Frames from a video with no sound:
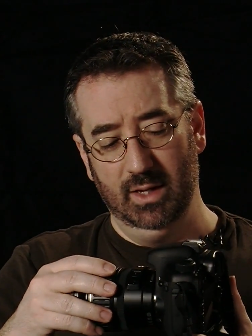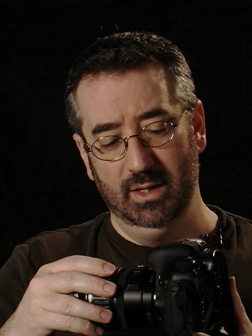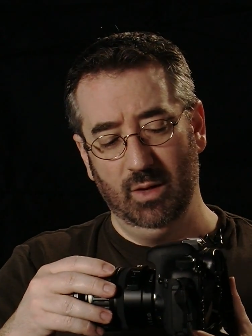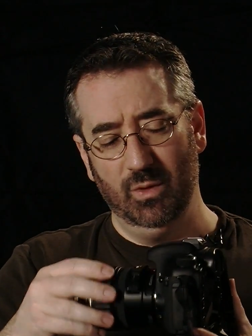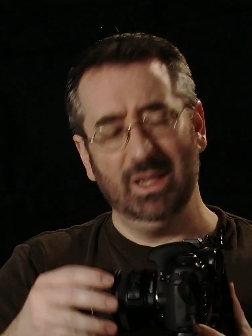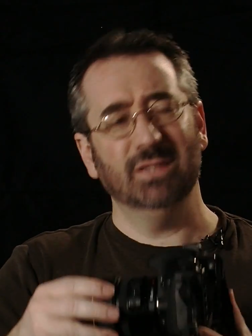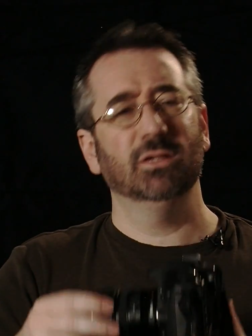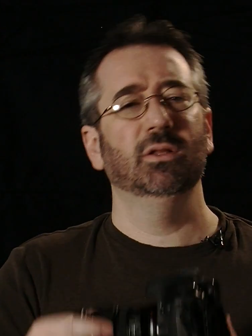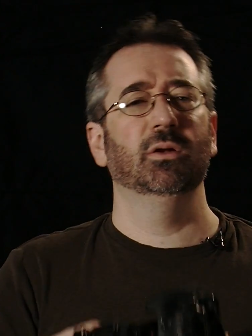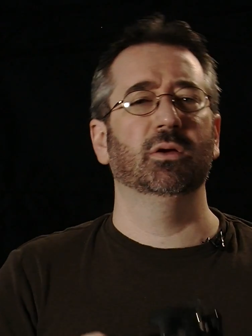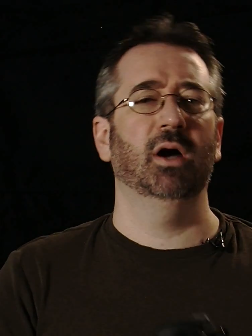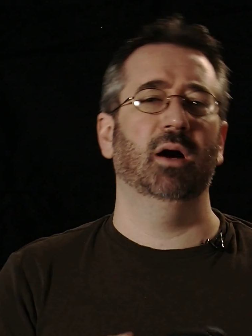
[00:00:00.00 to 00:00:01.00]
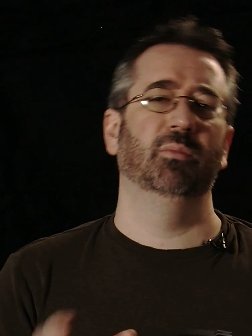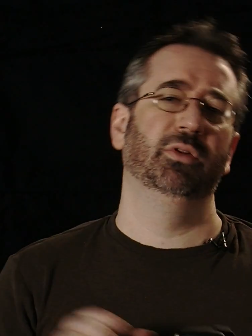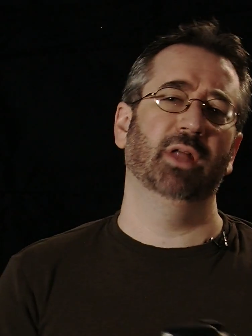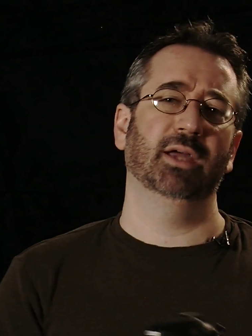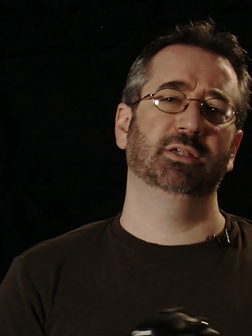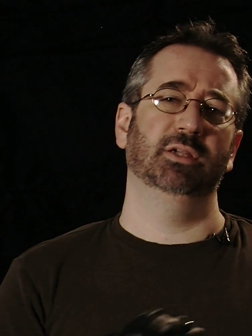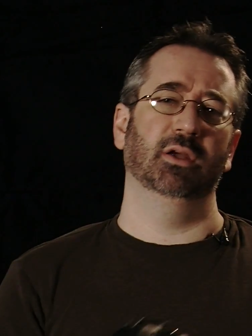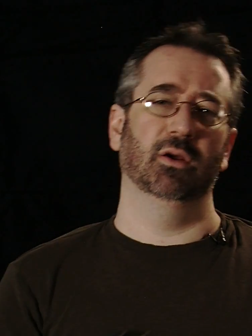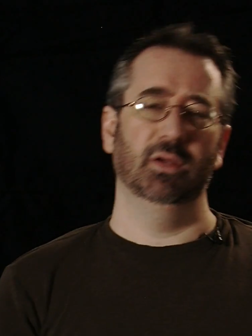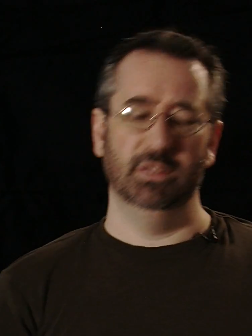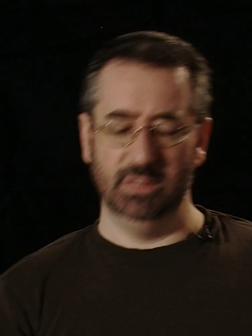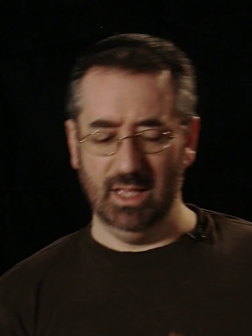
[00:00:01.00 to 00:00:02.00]
Now what gets a little complex
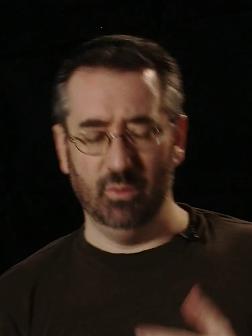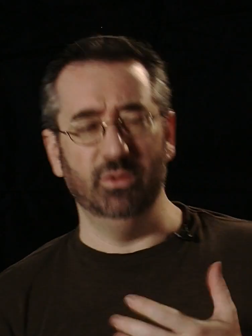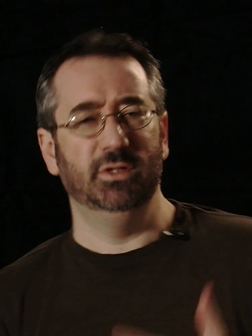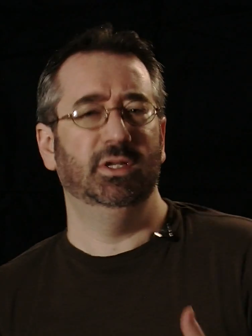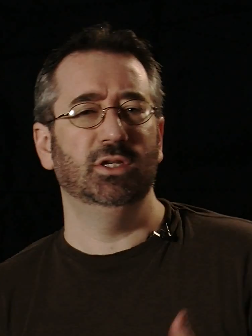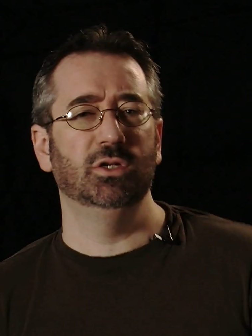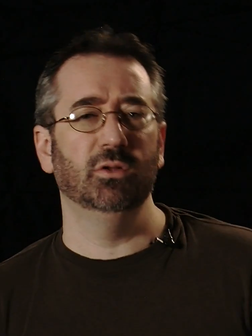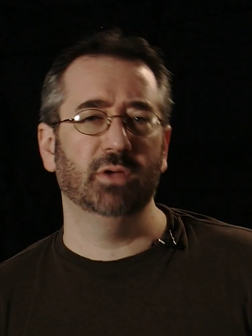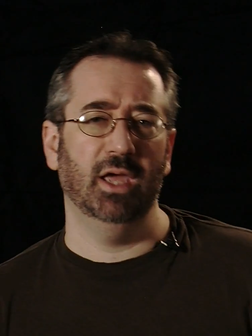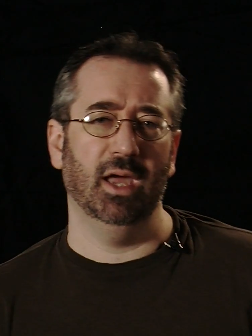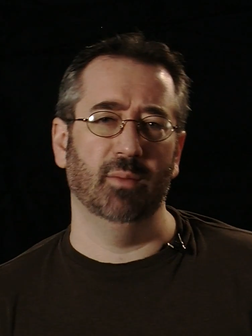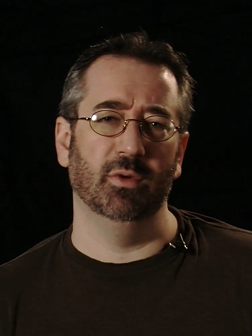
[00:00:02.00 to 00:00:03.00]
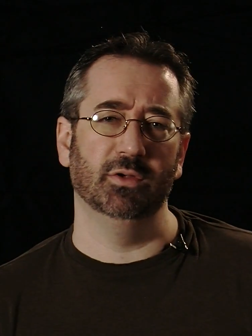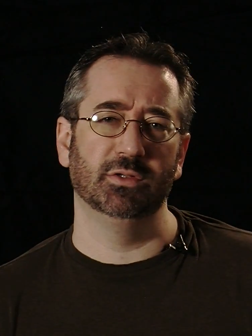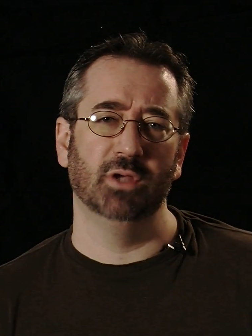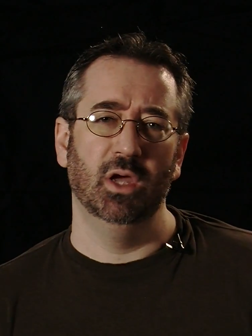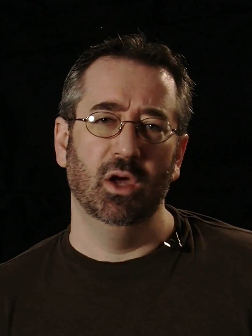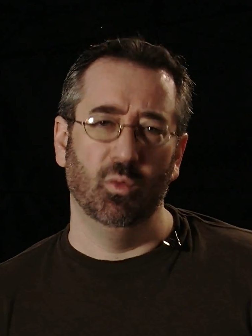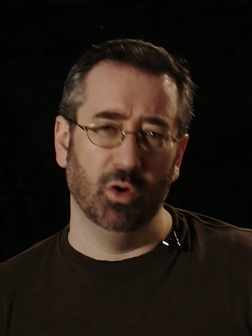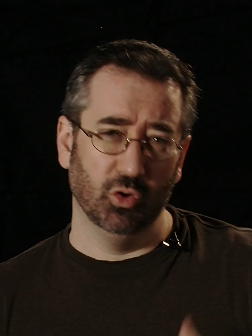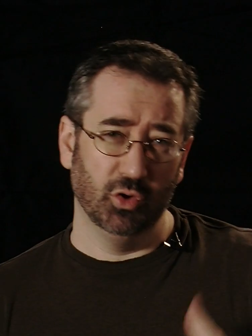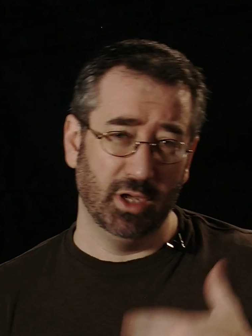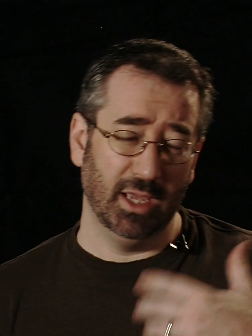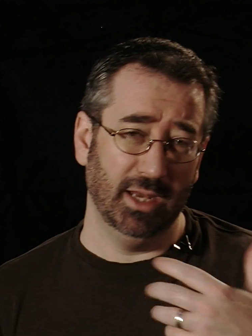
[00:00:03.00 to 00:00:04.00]
here is that with digital cameras, we're
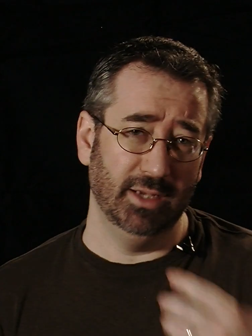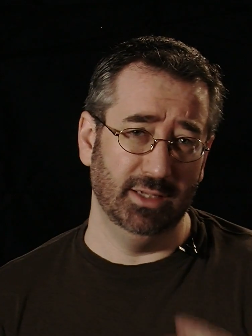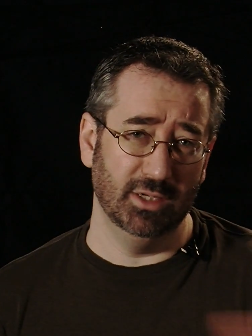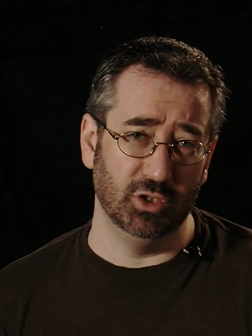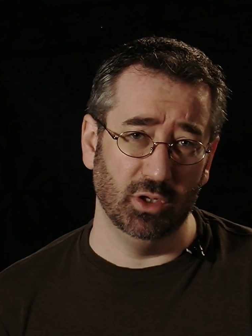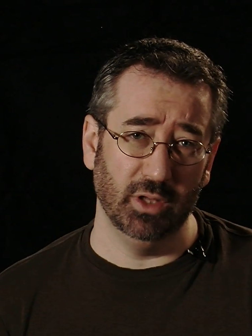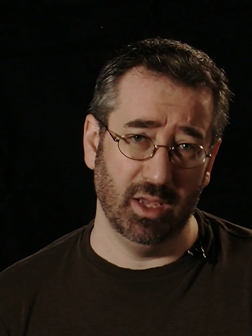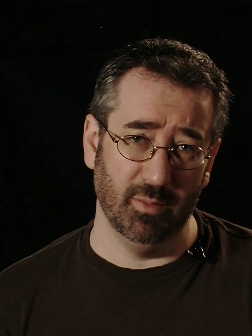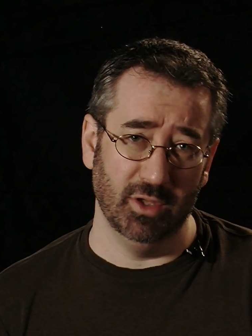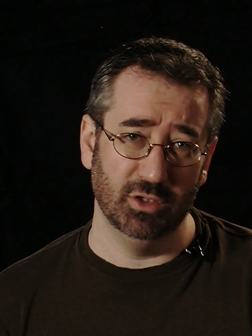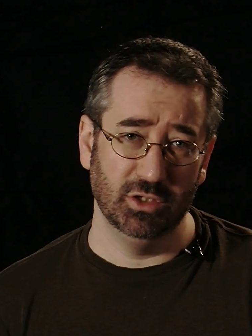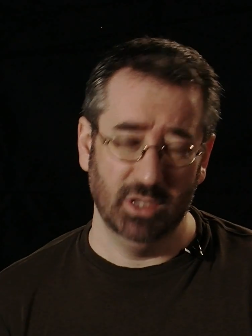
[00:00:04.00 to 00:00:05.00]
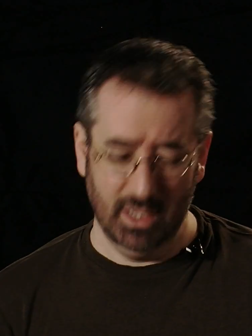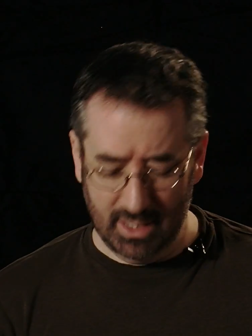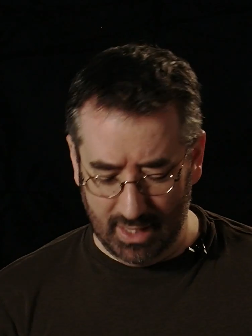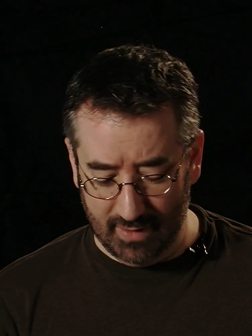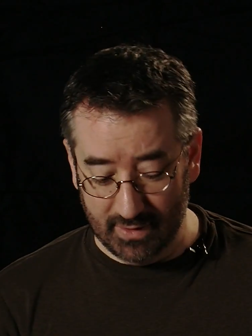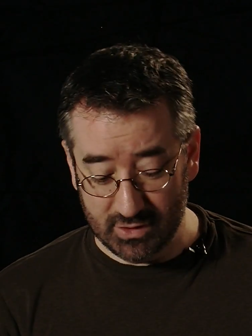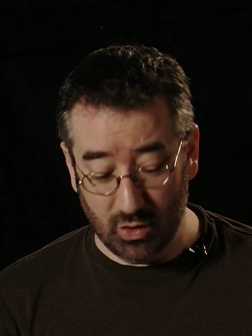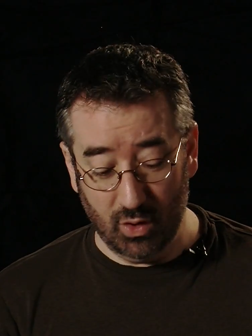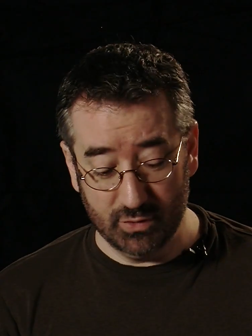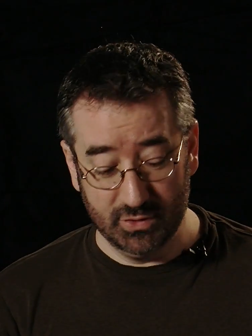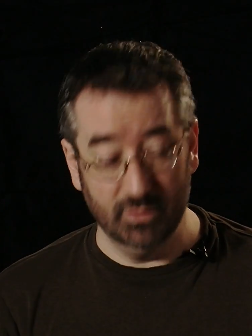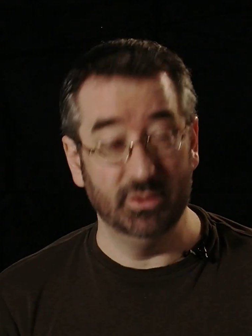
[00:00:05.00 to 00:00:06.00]
looking at a digital image and it's
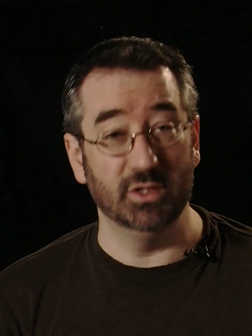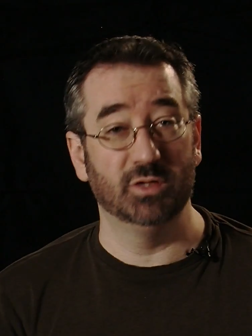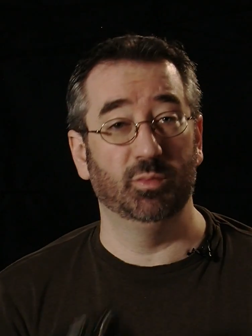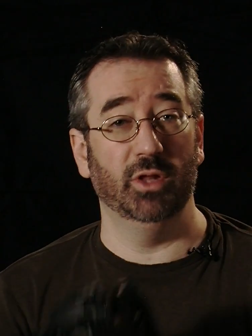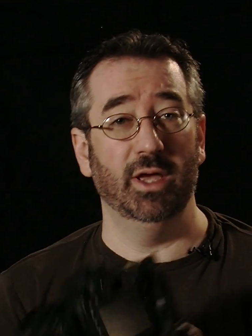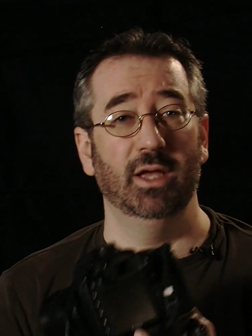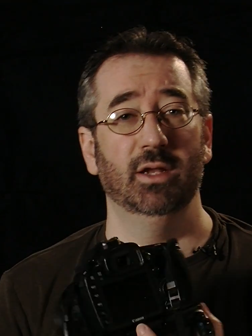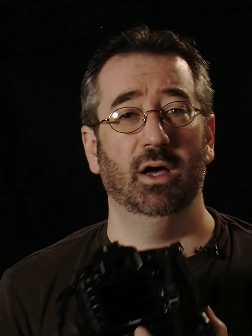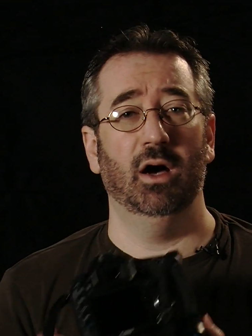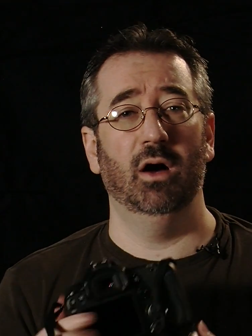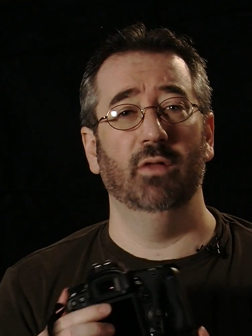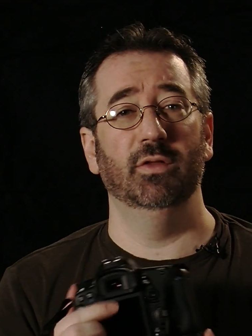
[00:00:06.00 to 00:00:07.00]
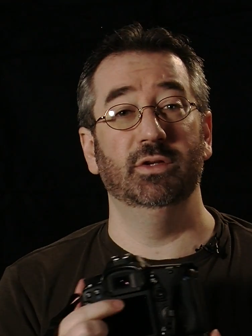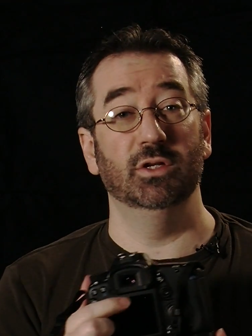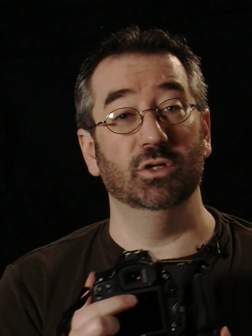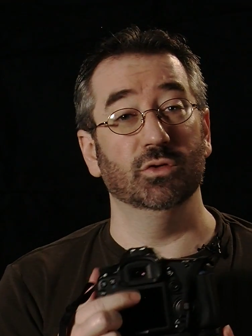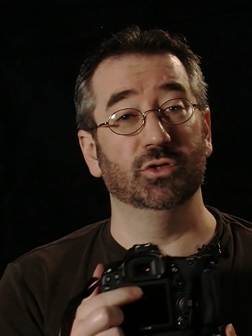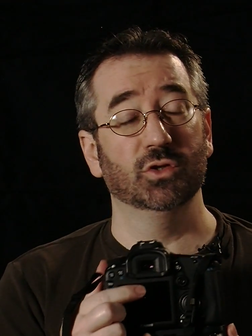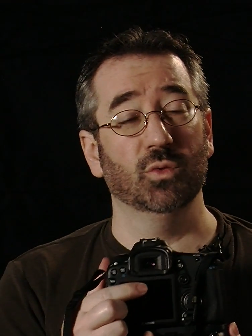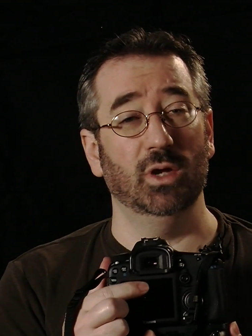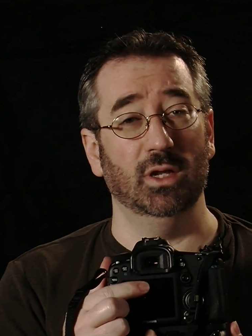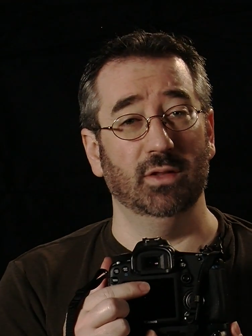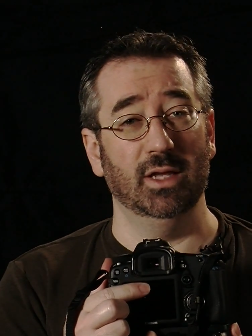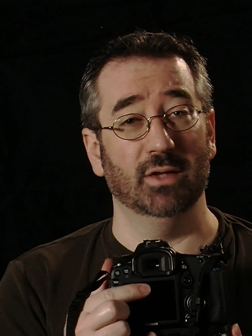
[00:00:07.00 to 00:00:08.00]
also displayed on the digital
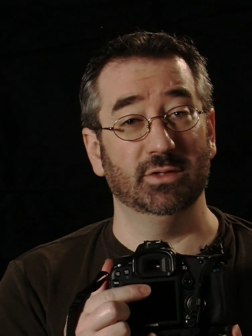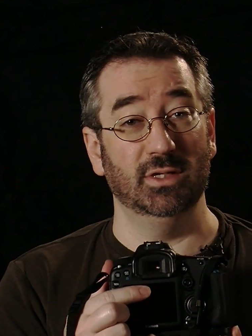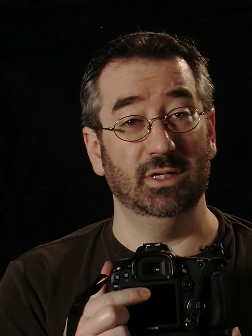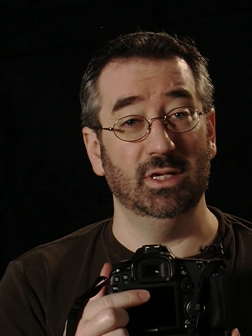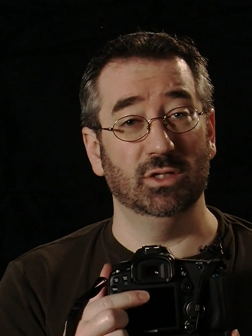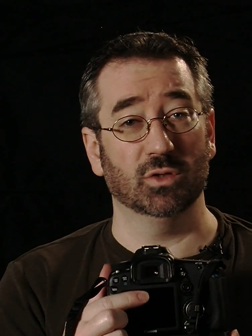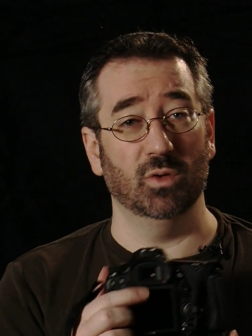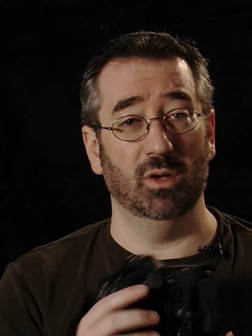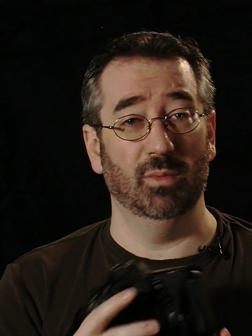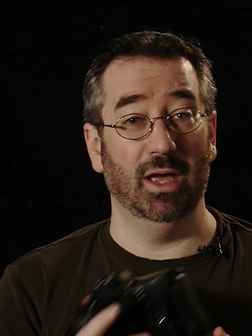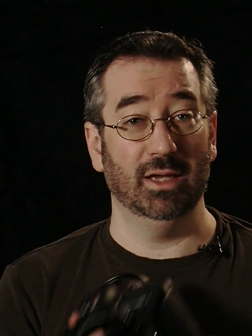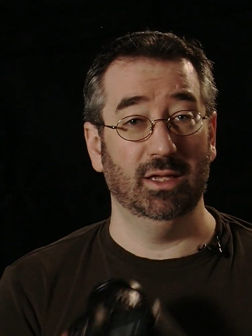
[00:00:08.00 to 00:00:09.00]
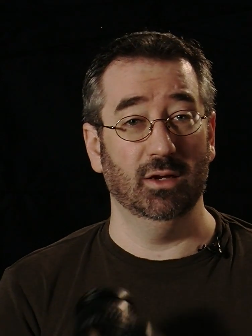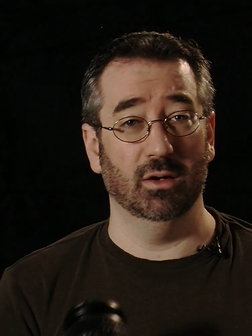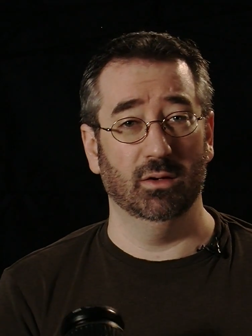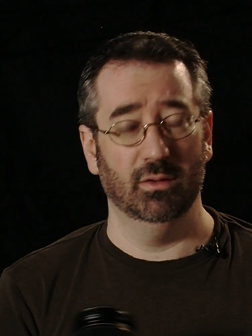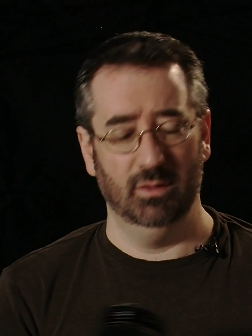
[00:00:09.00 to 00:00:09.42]
screen, the LCD screen back here.